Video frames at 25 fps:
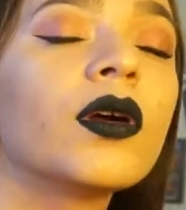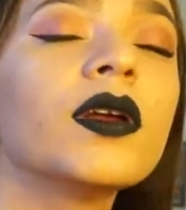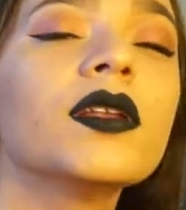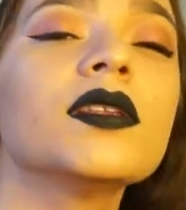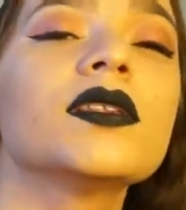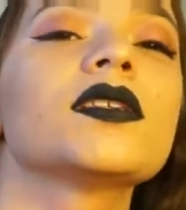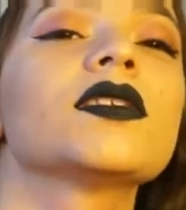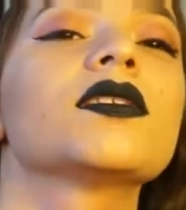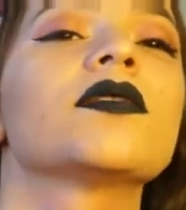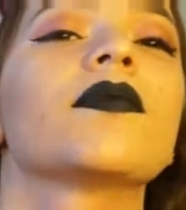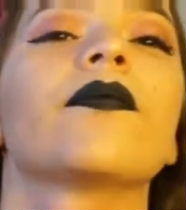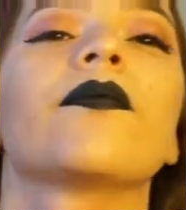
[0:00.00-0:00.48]

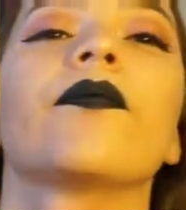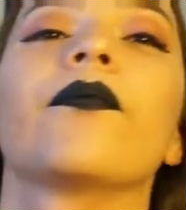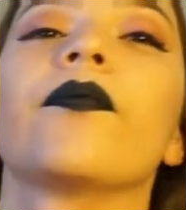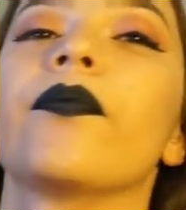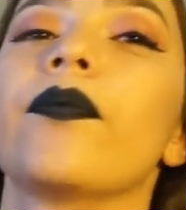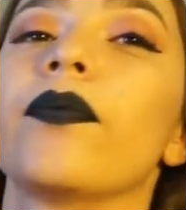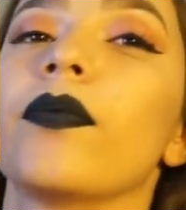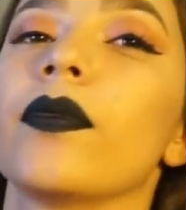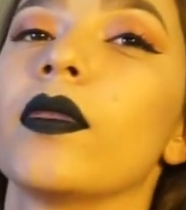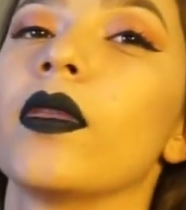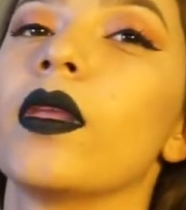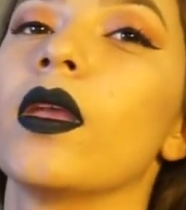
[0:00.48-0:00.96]
joints
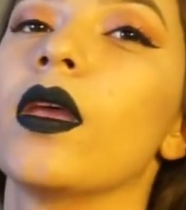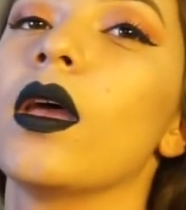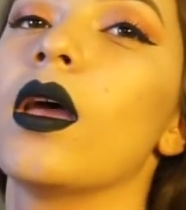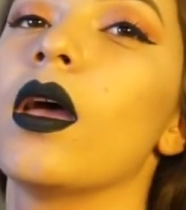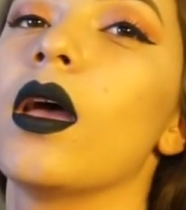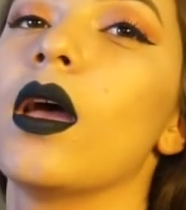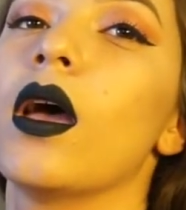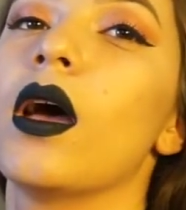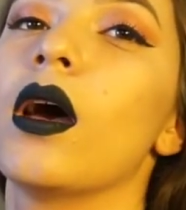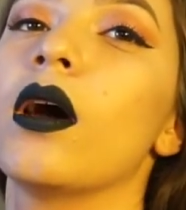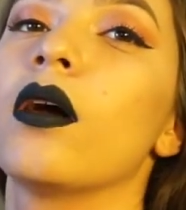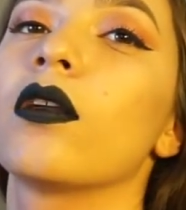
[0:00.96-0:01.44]

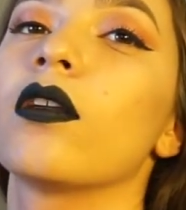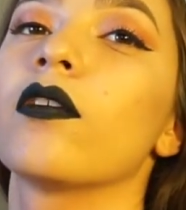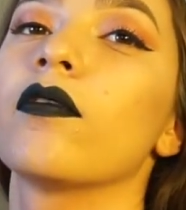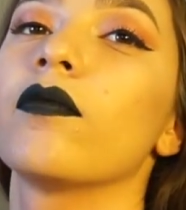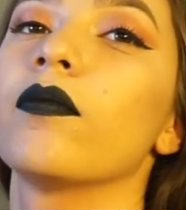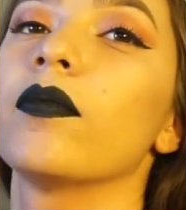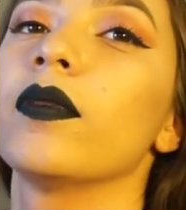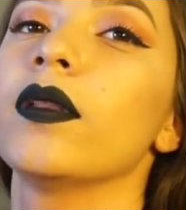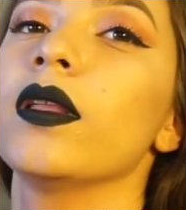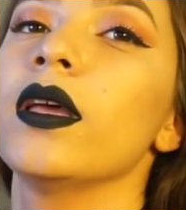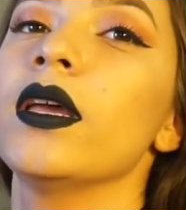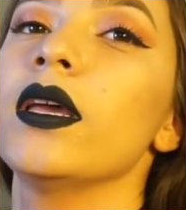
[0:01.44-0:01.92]

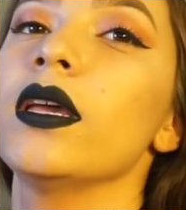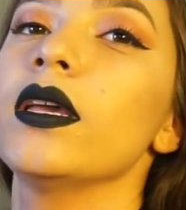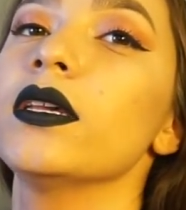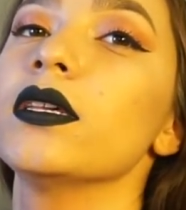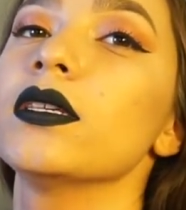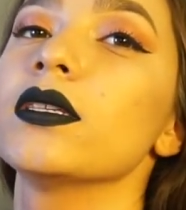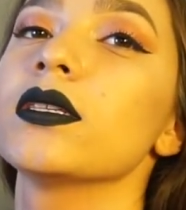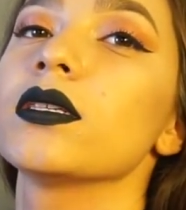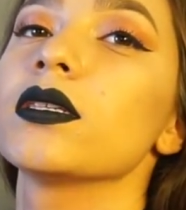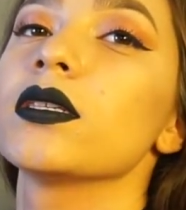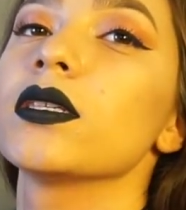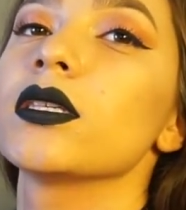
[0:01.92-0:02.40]
out of
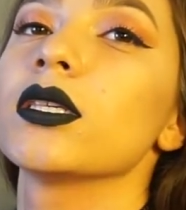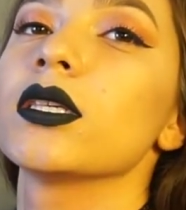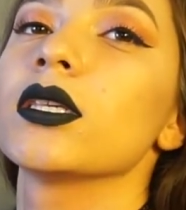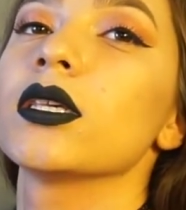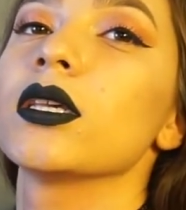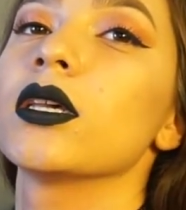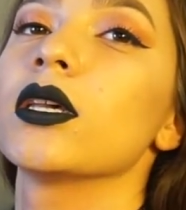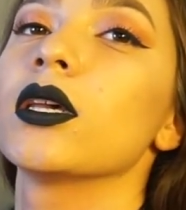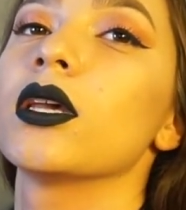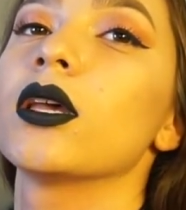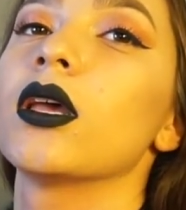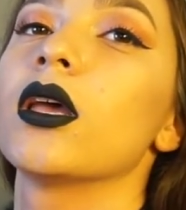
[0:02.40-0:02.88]

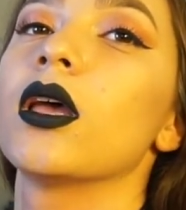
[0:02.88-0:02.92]
place